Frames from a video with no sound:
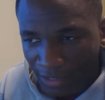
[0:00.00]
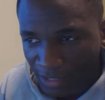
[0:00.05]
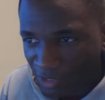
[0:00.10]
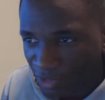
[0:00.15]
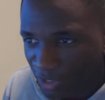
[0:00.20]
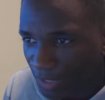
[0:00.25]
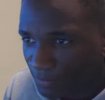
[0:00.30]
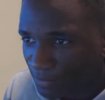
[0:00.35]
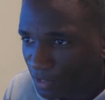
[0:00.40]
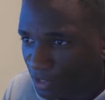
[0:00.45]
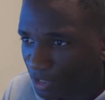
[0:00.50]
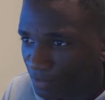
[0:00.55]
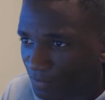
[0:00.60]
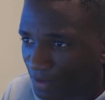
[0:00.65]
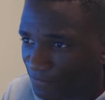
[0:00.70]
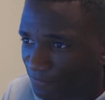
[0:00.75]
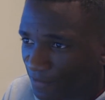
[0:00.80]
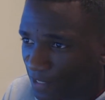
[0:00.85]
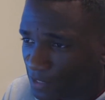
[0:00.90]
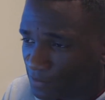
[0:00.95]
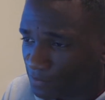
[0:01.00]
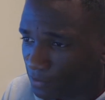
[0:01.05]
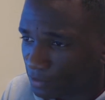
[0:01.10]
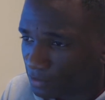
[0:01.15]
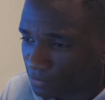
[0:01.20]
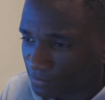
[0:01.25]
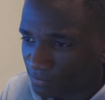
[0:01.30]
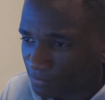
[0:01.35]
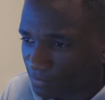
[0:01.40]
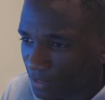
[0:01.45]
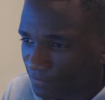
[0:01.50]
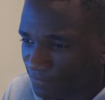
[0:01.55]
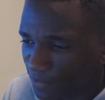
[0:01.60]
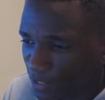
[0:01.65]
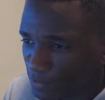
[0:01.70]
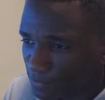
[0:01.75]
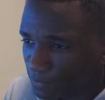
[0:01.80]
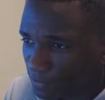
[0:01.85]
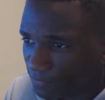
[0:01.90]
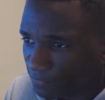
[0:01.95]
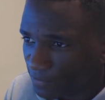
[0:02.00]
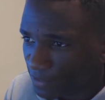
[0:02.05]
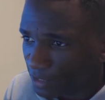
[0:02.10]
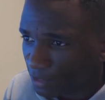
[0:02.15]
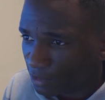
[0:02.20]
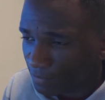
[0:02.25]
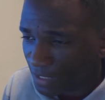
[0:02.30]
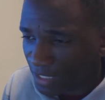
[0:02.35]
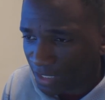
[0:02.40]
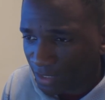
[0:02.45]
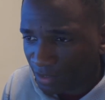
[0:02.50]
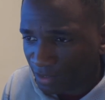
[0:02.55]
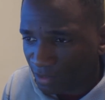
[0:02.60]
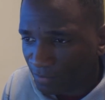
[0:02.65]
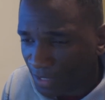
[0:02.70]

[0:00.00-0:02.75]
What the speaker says: I'm looking on my Facebook feed, all my